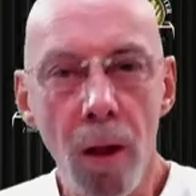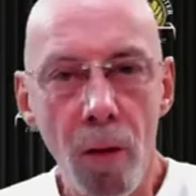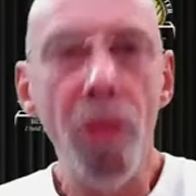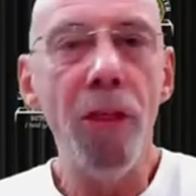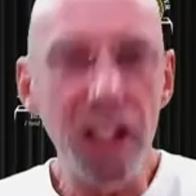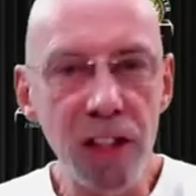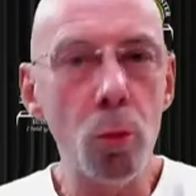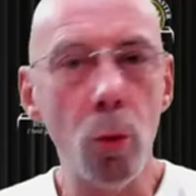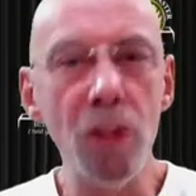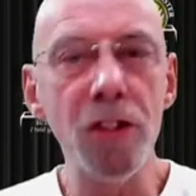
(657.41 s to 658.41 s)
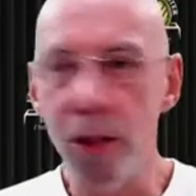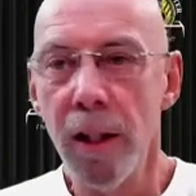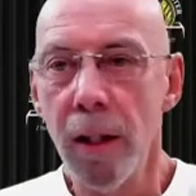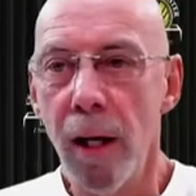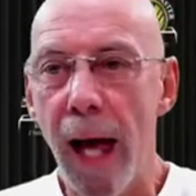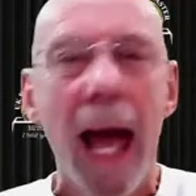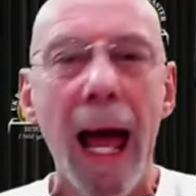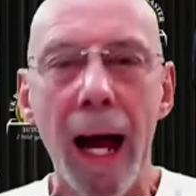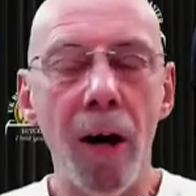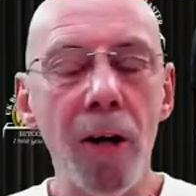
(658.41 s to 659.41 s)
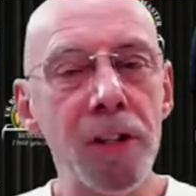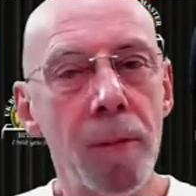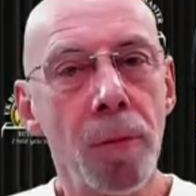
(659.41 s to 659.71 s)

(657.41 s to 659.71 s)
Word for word: this was aired